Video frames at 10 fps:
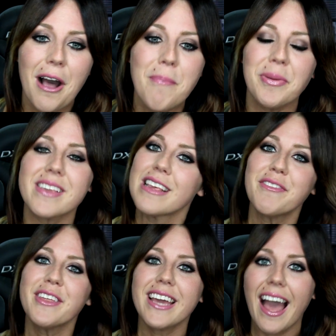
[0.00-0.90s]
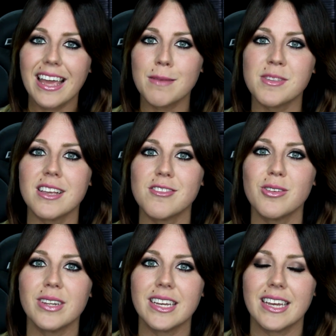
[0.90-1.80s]
Because I feel like I Am
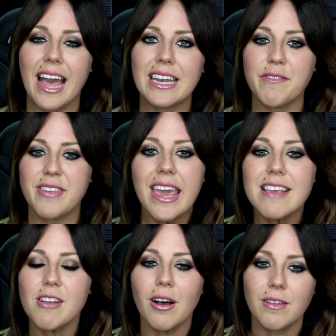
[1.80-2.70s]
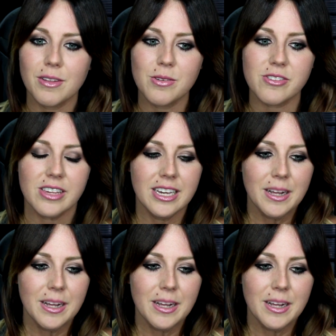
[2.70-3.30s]
Setsuna kind of takes all of